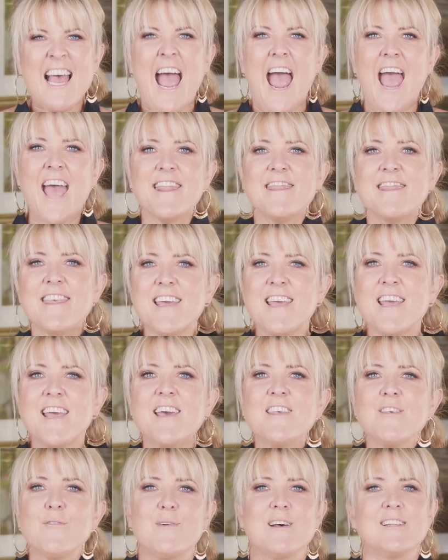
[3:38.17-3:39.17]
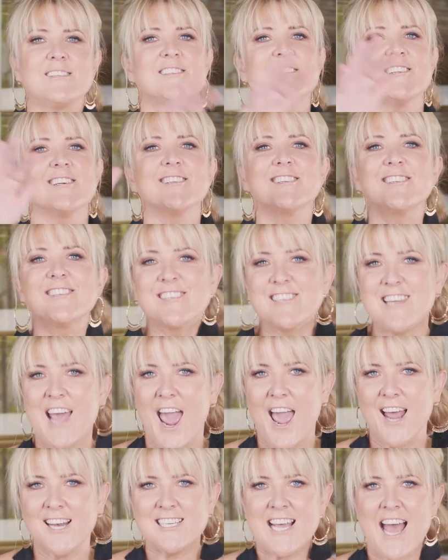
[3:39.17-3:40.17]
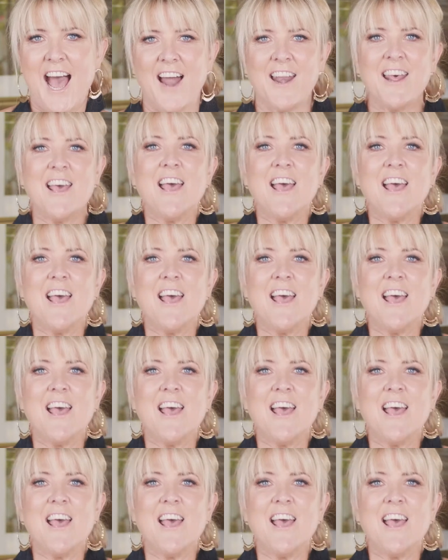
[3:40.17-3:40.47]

And they're the ones that stand out.